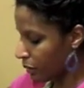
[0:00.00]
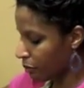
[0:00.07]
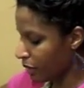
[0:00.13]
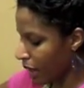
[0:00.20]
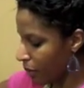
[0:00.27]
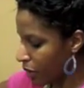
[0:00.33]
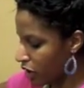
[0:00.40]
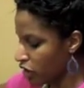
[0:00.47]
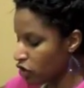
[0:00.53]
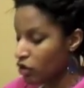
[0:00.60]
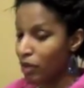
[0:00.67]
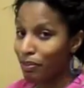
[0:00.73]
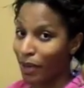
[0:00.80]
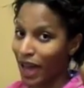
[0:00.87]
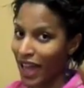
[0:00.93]
but I'm going to
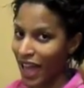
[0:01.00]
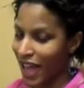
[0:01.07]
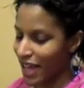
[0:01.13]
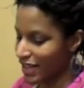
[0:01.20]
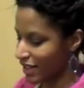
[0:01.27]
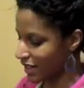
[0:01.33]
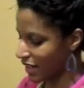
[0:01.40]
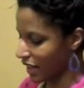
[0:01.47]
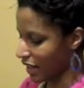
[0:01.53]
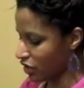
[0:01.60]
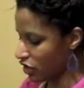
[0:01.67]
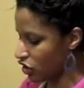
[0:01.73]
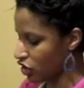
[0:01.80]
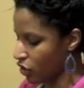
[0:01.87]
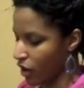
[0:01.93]
do it by hand today
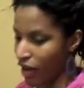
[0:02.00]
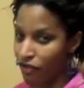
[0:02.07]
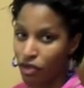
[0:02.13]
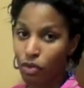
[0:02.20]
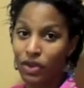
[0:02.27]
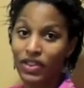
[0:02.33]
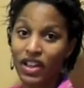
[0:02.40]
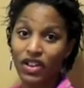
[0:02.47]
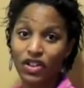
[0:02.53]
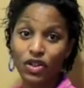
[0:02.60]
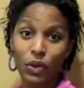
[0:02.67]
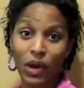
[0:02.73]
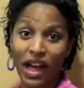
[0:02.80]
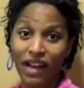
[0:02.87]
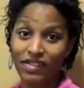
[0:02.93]
to show everyone that you
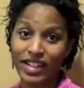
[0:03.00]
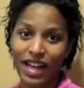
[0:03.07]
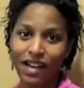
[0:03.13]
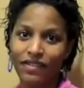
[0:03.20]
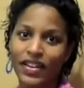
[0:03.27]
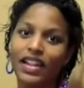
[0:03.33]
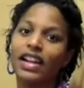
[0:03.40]
don't have to have